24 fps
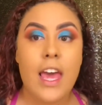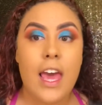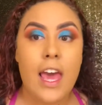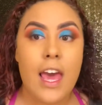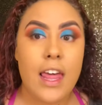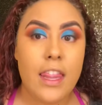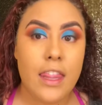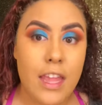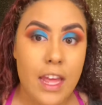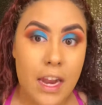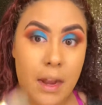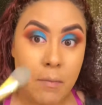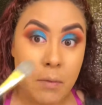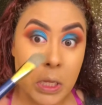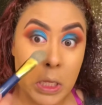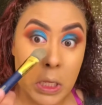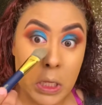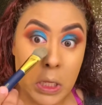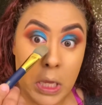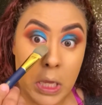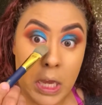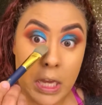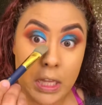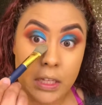And then I'm going
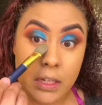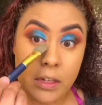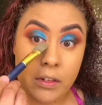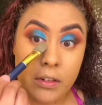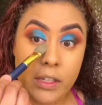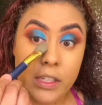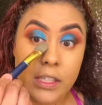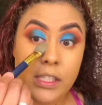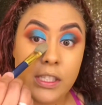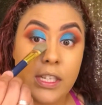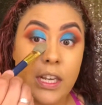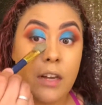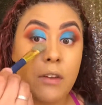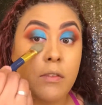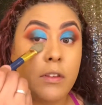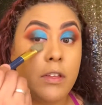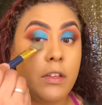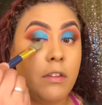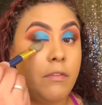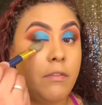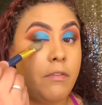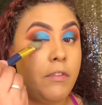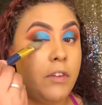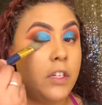to take the creases out with
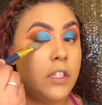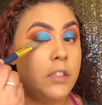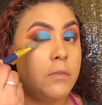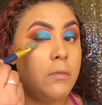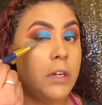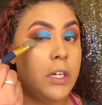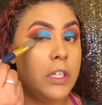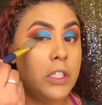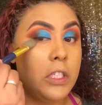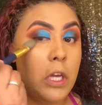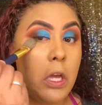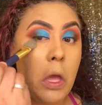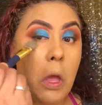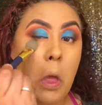the first brush,